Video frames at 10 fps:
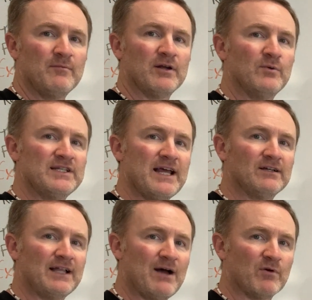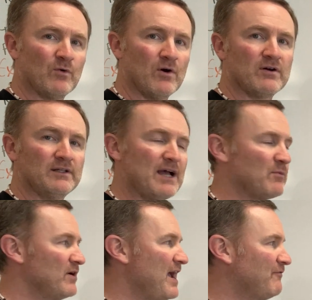but it would take a lot more work and a lot
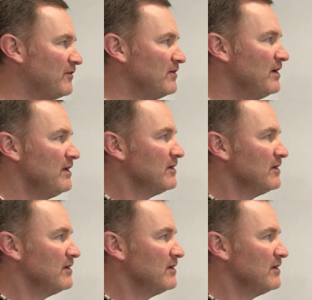more effort